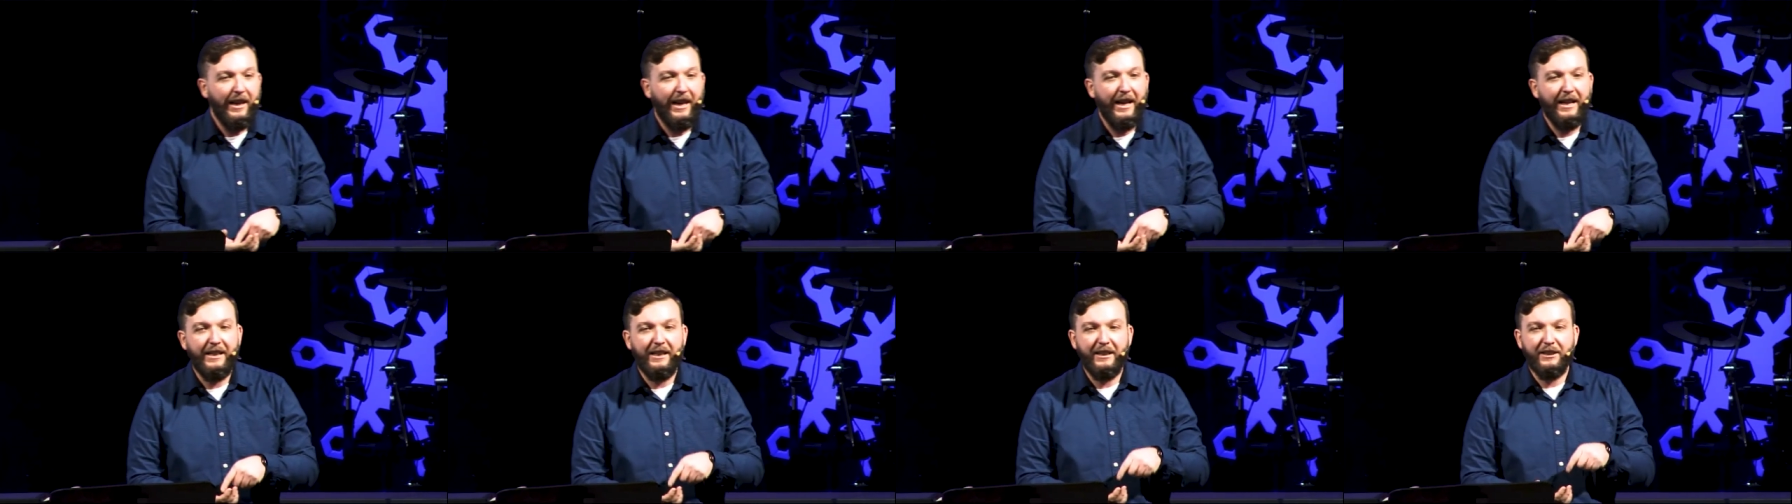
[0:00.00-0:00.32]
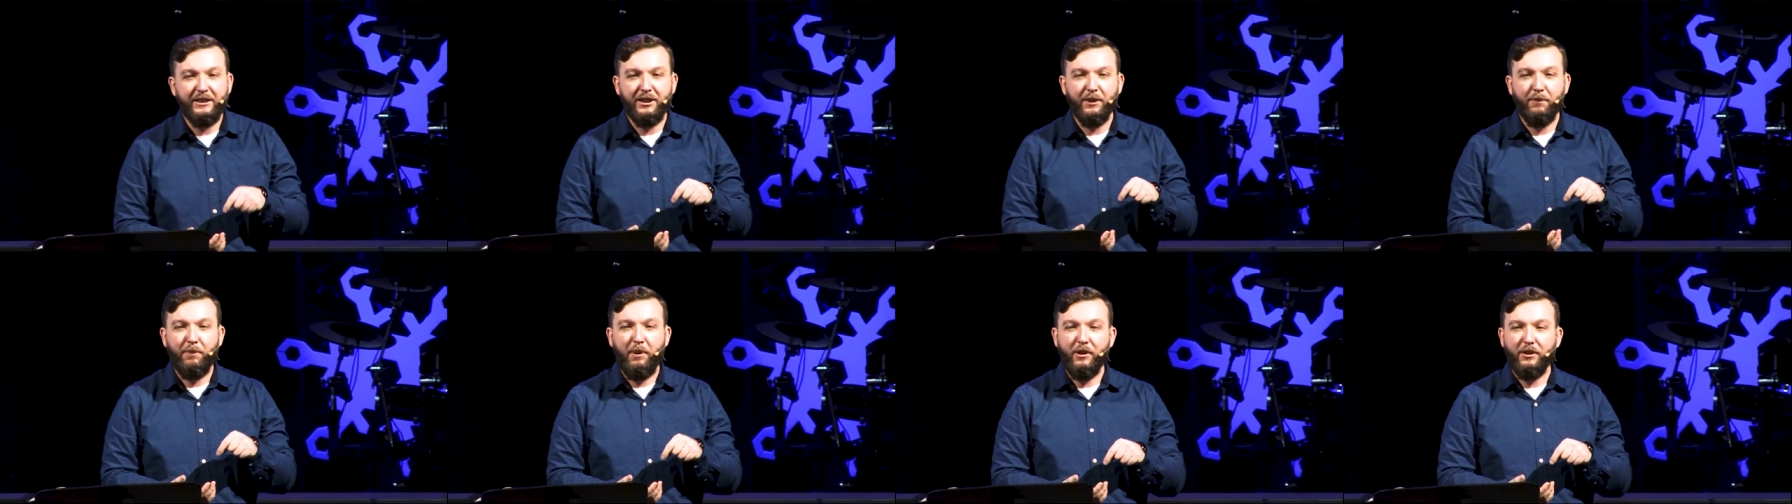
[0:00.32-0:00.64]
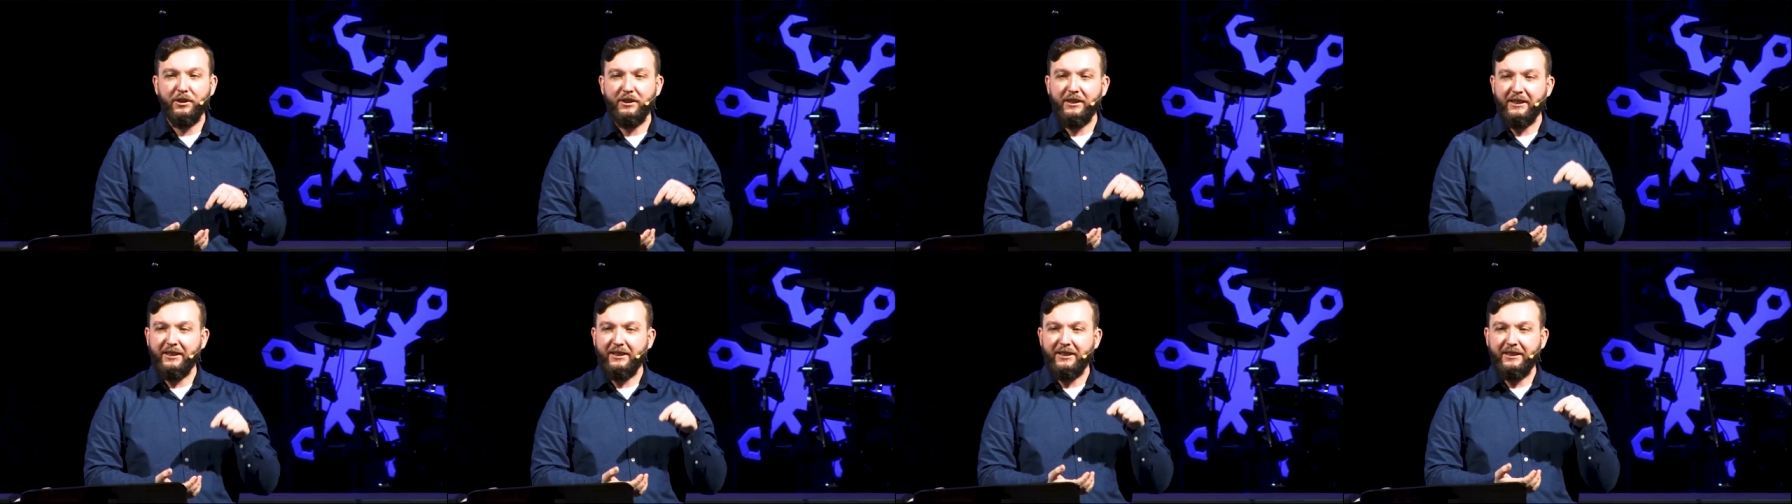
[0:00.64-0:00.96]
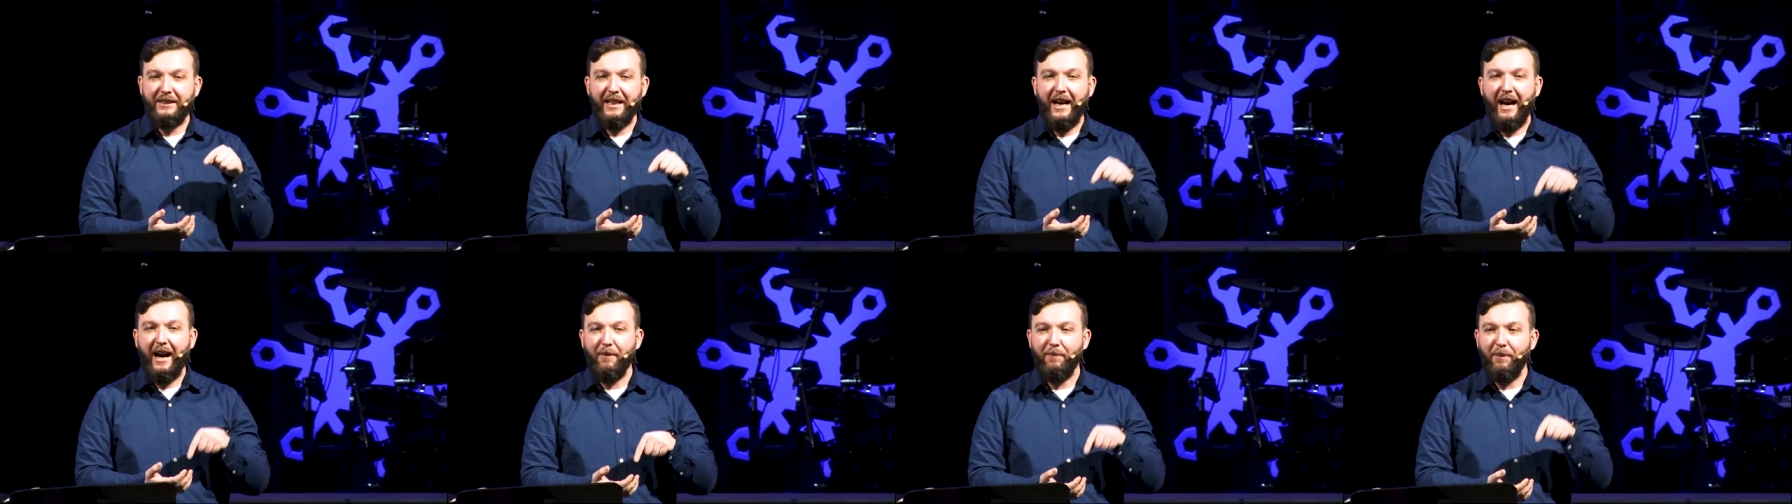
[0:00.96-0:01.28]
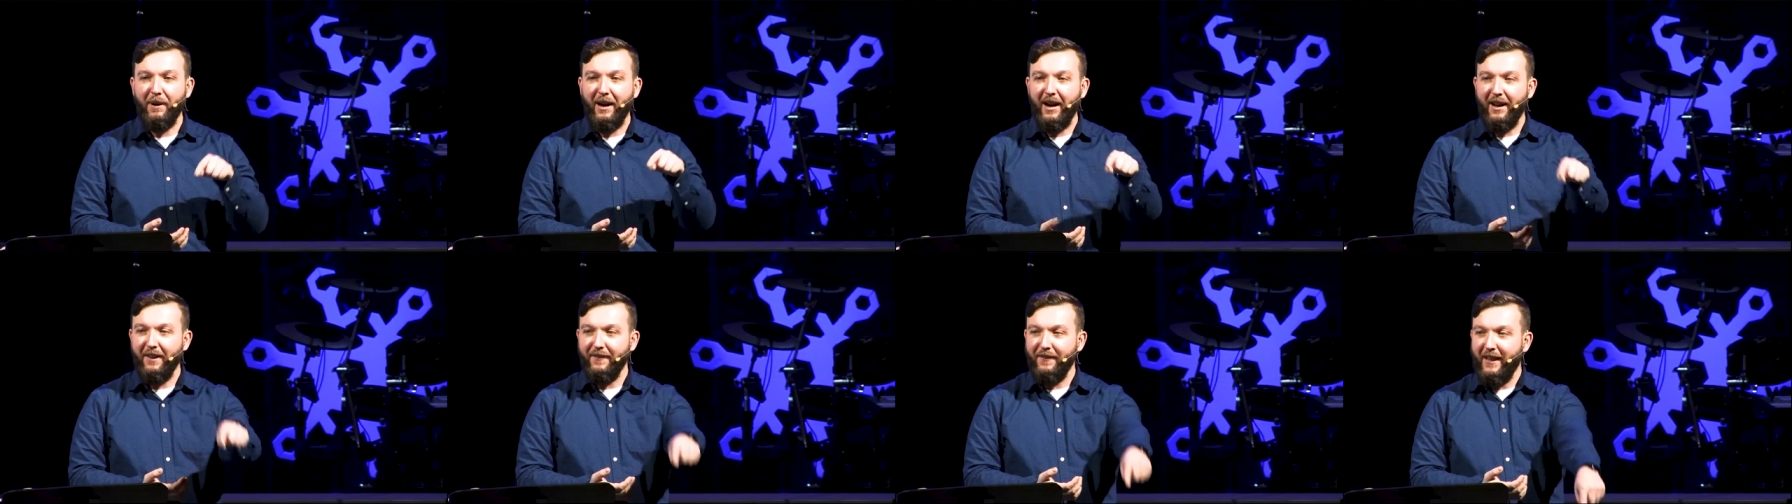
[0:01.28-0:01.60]
and it's supposed to
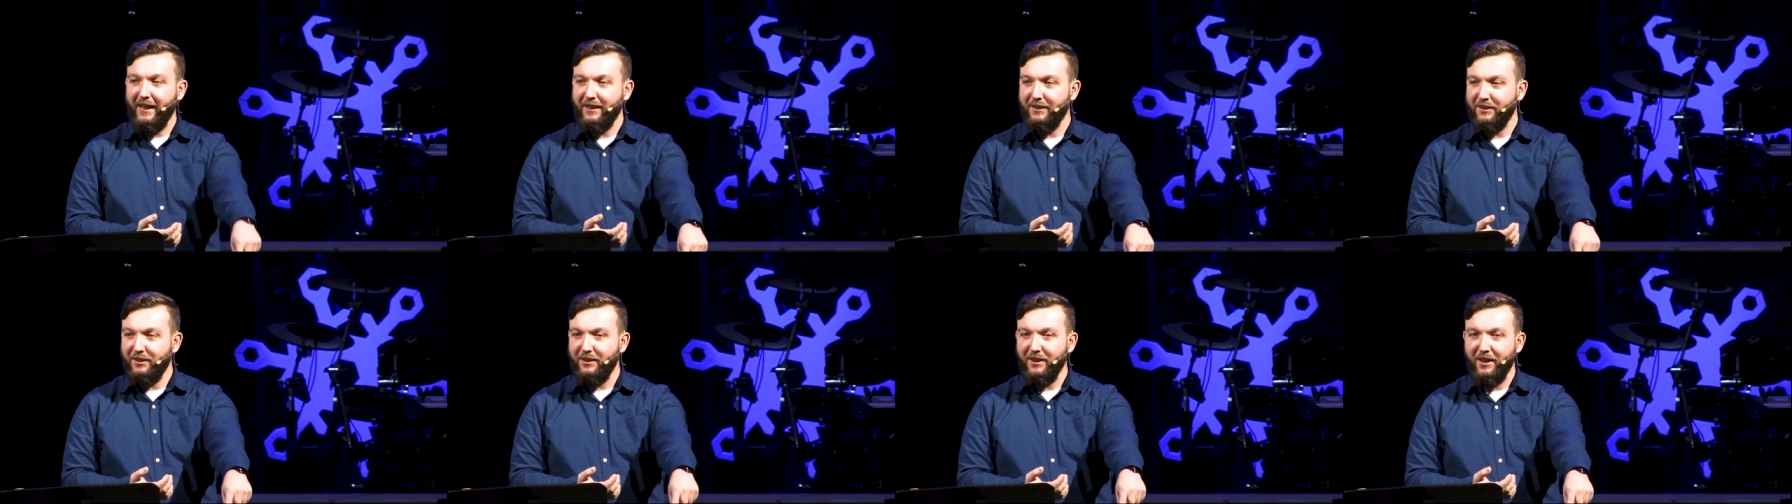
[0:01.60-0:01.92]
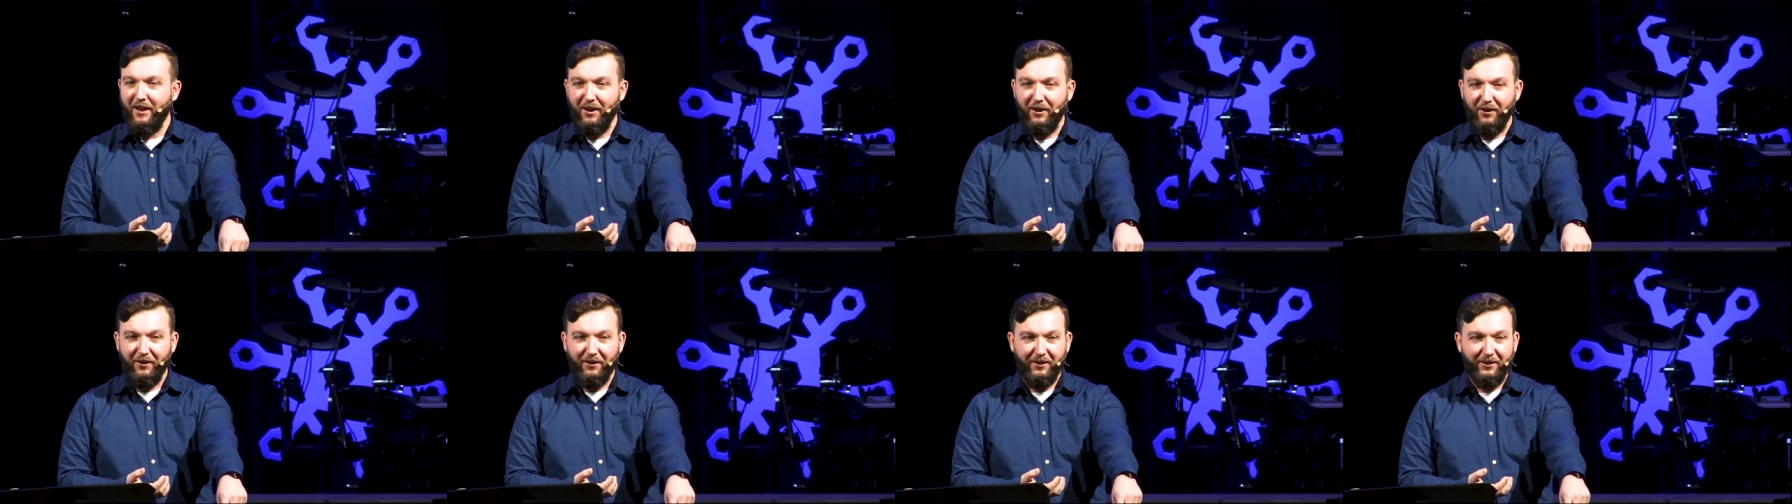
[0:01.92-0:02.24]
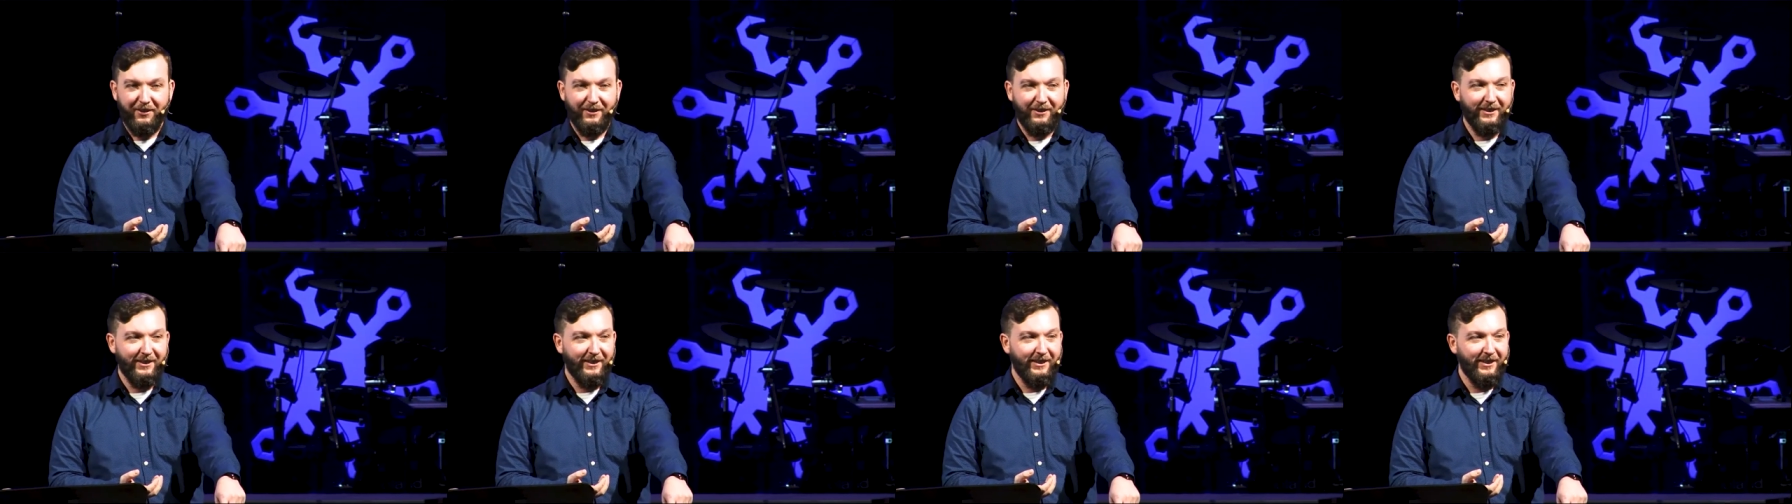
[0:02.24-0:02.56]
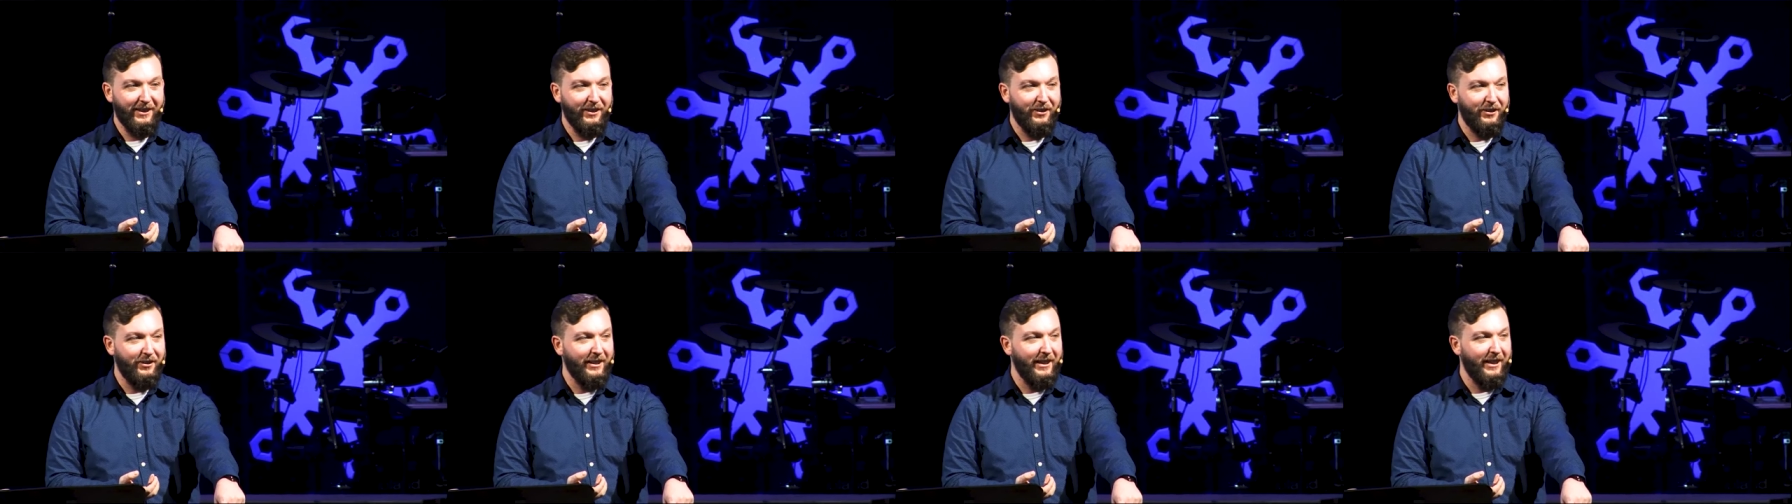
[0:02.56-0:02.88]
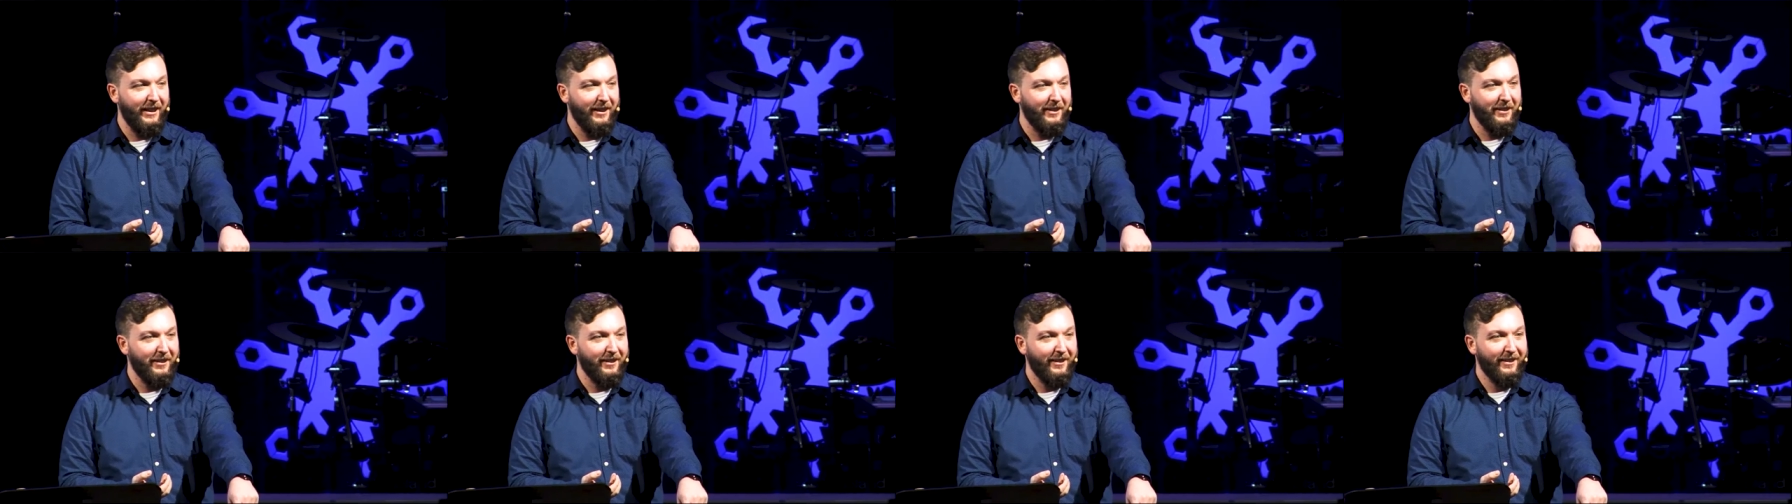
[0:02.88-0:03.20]
stop on that snow. You
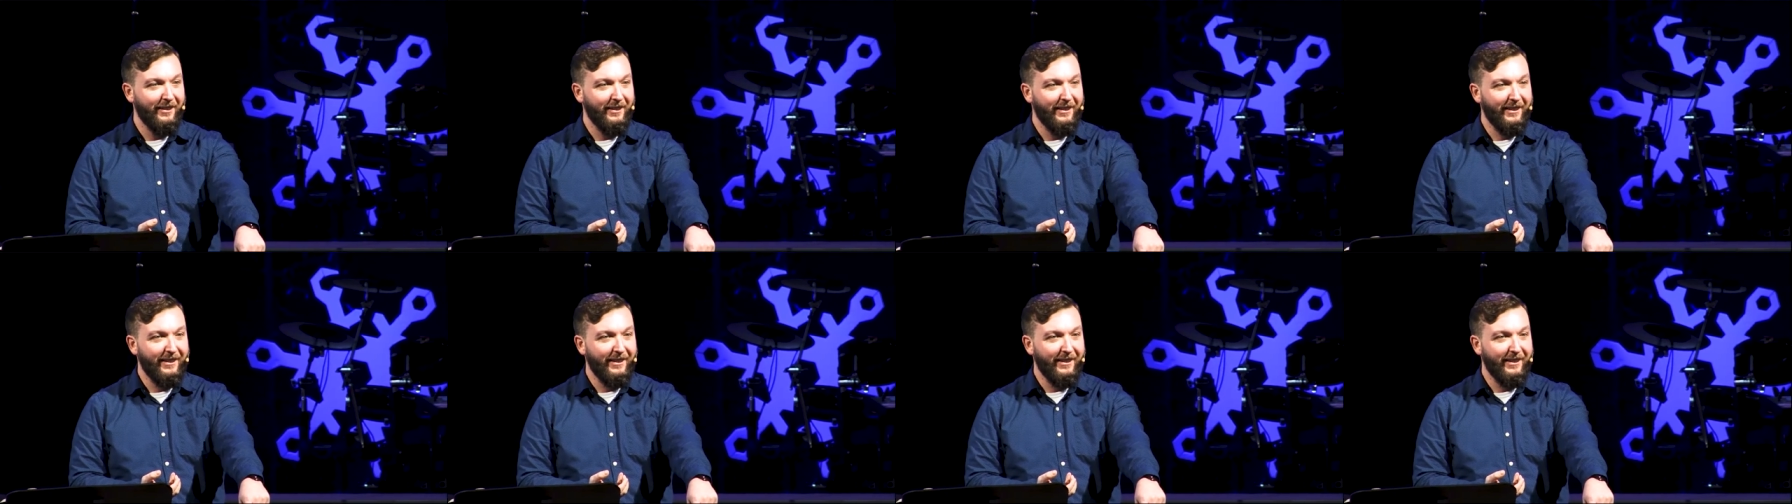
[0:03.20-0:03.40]
see?